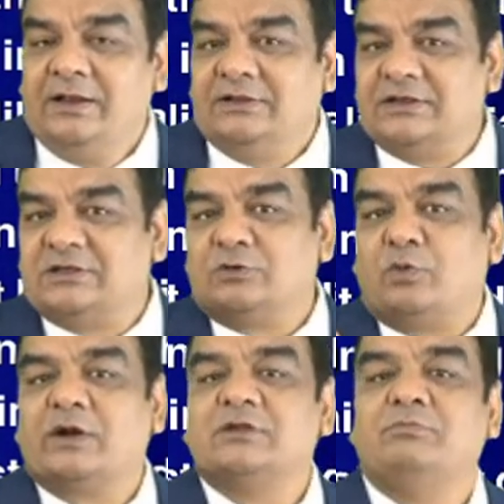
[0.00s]
This is
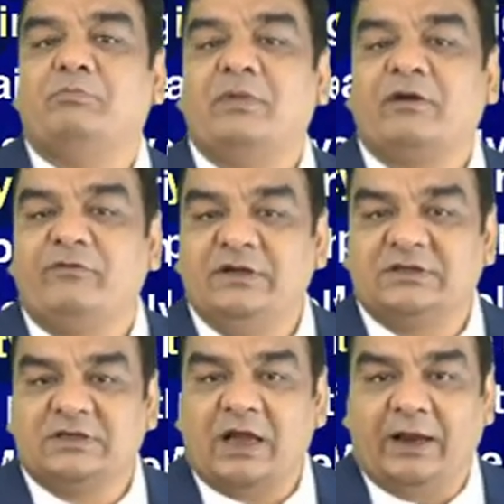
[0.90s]
what is Murphy's
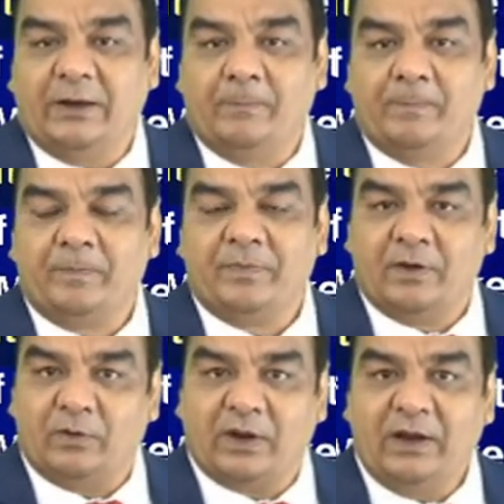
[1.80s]
sign.
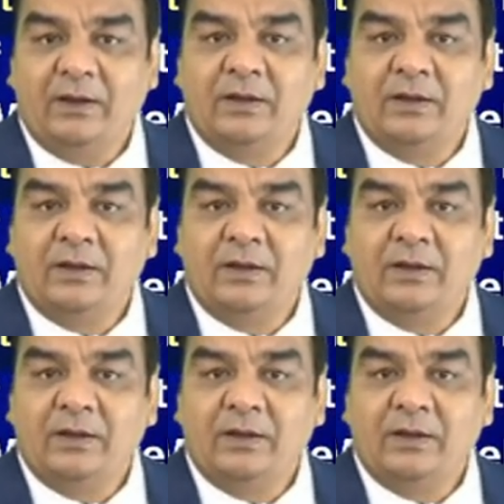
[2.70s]
Okay?